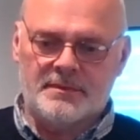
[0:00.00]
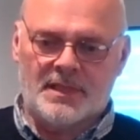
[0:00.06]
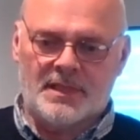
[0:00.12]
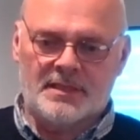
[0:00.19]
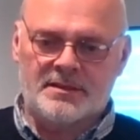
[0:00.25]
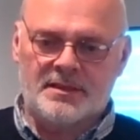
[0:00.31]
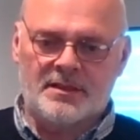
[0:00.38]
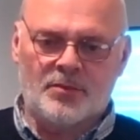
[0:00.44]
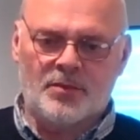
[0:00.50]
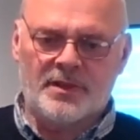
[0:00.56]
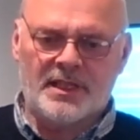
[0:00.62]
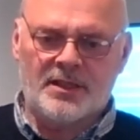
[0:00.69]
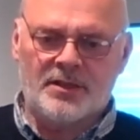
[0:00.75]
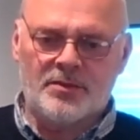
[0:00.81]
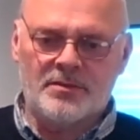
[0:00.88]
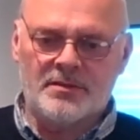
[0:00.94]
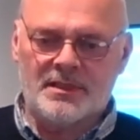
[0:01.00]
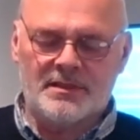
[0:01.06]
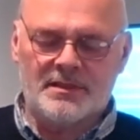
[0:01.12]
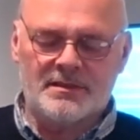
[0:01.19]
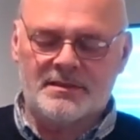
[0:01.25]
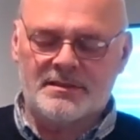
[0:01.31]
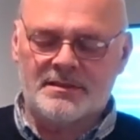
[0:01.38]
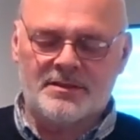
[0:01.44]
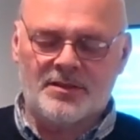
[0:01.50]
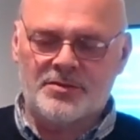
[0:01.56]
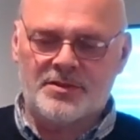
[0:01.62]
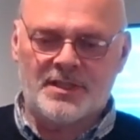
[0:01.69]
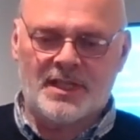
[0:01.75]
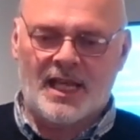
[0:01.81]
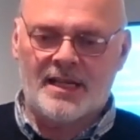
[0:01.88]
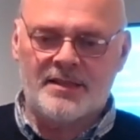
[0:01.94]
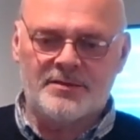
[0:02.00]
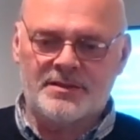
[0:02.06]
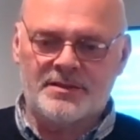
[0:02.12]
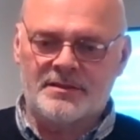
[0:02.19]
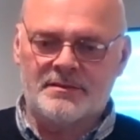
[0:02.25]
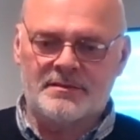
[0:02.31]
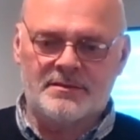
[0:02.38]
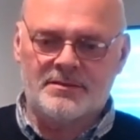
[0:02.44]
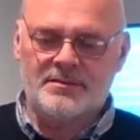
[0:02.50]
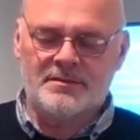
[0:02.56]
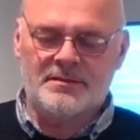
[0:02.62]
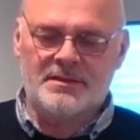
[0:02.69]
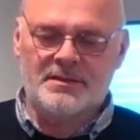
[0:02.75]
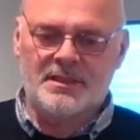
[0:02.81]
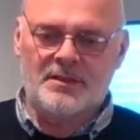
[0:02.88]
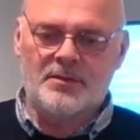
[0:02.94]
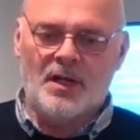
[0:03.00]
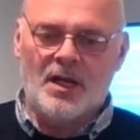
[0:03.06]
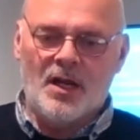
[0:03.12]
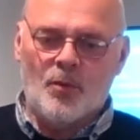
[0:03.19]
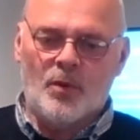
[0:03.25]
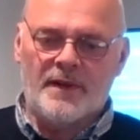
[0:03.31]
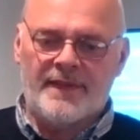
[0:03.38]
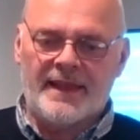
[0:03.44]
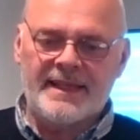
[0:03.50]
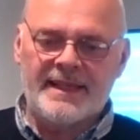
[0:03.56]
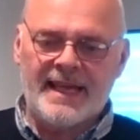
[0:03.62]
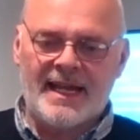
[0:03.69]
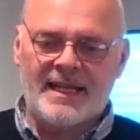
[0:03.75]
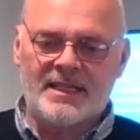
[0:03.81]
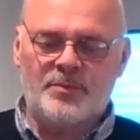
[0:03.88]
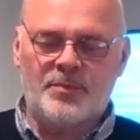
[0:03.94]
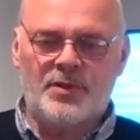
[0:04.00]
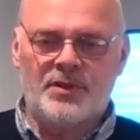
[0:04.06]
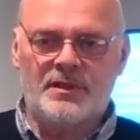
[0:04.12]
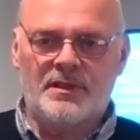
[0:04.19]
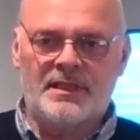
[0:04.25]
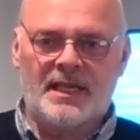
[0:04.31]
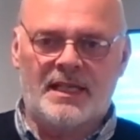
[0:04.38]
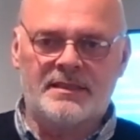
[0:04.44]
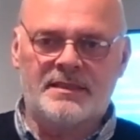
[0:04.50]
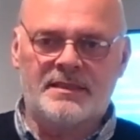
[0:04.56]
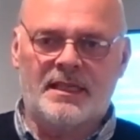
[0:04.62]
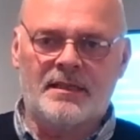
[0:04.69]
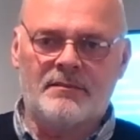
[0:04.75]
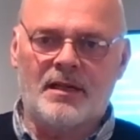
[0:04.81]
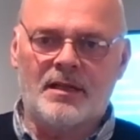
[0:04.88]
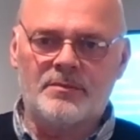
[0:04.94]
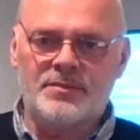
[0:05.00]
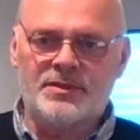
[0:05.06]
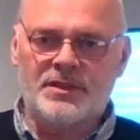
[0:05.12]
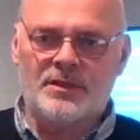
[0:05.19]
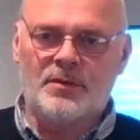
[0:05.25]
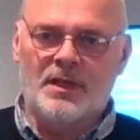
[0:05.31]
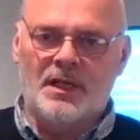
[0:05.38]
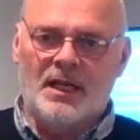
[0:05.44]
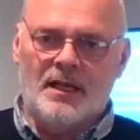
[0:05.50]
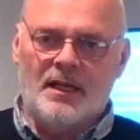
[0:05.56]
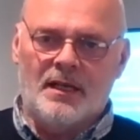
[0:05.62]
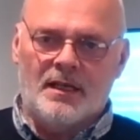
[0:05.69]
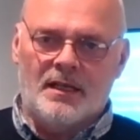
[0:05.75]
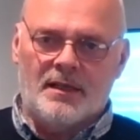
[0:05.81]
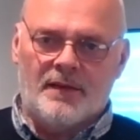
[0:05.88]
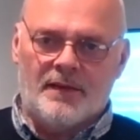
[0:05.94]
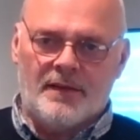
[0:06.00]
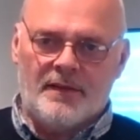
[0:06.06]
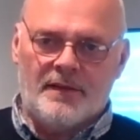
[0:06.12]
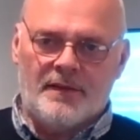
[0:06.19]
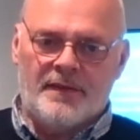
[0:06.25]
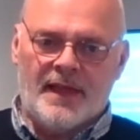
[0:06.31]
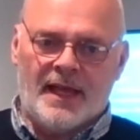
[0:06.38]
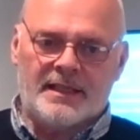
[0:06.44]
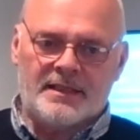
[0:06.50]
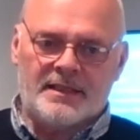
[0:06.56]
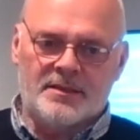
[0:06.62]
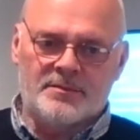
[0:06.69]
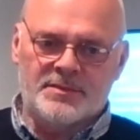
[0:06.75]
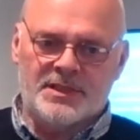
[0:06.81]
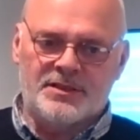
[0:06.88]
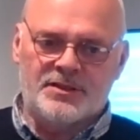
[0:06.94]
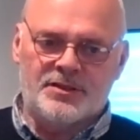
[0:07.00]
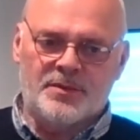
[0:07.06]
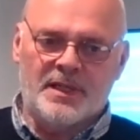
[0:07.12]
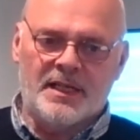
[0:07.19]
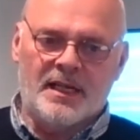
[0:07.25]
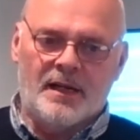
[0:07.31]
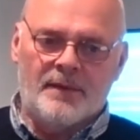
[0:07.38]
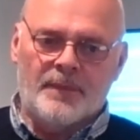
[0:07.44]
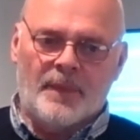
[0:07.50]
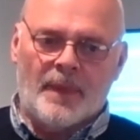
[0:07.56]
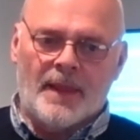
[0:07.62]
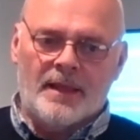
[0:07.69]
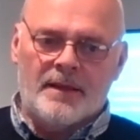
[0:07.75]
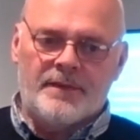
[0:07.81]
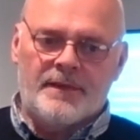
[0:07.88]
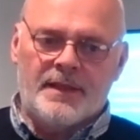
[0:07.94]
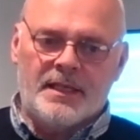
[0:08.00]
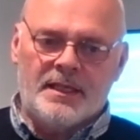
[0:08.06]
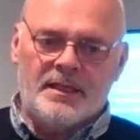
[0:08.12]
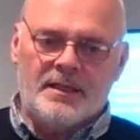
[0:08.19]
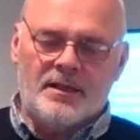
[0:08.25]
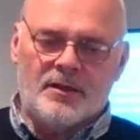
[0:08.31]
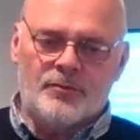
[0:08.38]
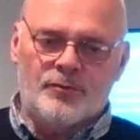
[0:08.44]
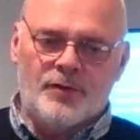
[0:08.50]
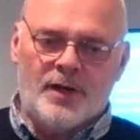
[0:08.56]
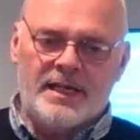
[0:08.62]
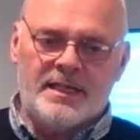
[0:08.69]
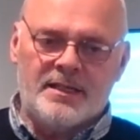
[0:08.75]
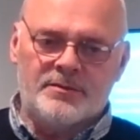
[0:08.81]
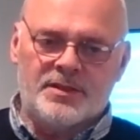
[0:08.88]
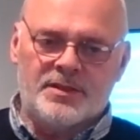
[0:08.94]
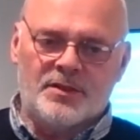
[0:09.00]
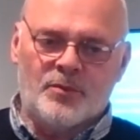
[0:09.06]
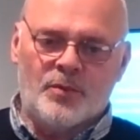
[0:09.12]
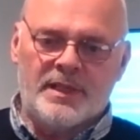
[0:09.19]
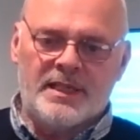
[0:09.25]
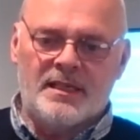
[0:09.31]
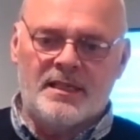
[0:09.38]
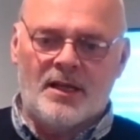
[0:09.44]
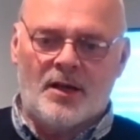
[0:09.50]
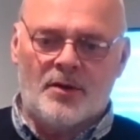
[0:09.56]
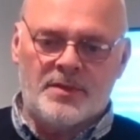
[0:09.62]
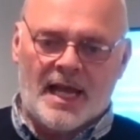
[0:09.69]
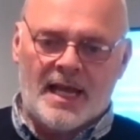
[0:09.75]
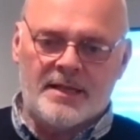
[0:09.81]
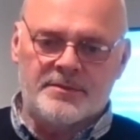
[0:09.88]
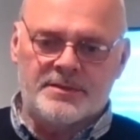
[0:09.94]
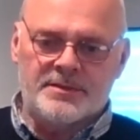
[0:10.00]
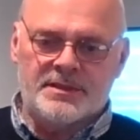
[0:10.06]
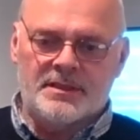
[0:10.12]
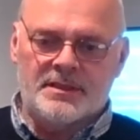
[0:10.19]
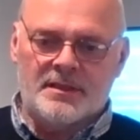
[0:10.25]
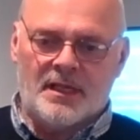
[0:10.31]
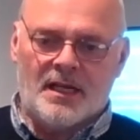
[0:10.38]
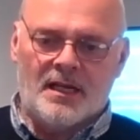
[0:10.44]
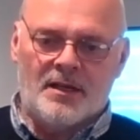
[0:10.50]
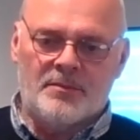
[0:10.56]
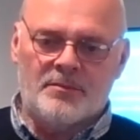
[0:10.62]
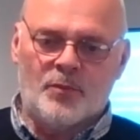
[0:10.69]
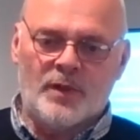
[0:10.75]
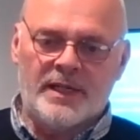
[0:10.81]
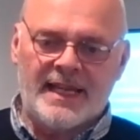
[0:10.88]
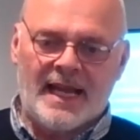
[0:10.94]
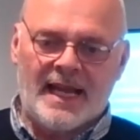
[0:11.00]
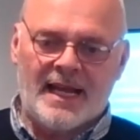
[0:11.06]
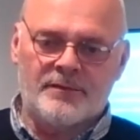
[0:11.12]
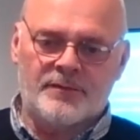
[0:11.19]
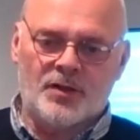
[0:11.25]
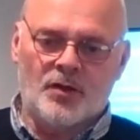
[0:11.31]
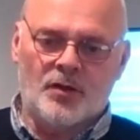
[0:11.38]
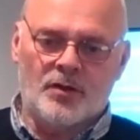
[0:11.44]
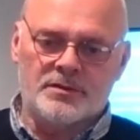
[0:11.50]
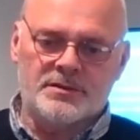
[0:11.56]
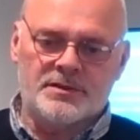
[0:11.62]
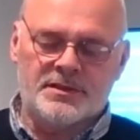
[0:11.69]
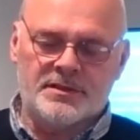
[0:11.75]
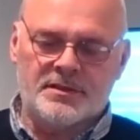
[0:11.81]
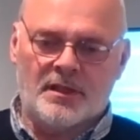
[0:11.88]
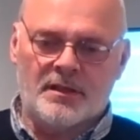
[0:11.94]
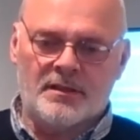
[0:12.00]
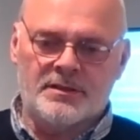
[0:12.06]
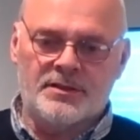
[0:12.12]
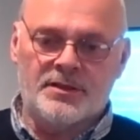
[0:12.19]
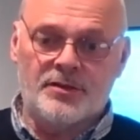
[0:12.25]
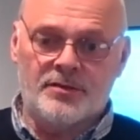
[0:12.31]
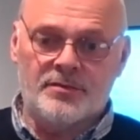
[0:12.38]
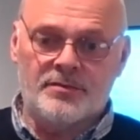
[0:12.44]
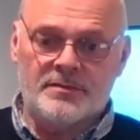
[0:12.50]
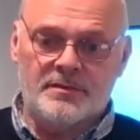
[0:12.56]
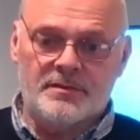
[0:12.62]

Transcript: I don't know what they call it social housing you know where they can't put an antenna up so that comes into it the radios that we loan out um, we have got certain new